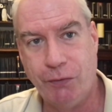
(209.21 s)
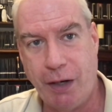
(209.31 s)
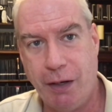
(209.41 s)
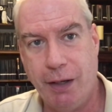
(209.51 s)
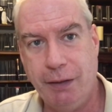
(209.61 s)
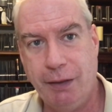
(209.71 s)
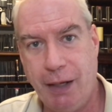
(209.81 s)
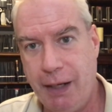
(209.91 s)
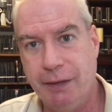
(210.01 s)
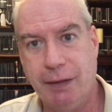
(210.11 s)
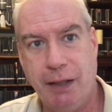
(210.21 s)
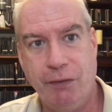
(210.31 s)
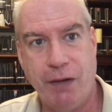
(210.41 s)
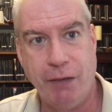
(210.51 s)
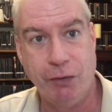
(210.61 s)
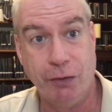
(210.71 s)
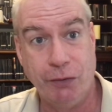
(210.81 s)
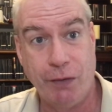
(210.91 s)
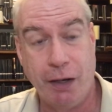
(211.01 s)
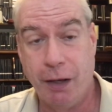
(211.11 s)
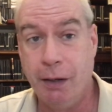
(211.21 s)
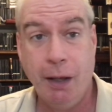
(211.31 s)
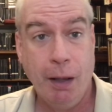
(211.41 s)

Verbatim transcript: Fahrenheit. Today is 95 degrees Fahrenheit.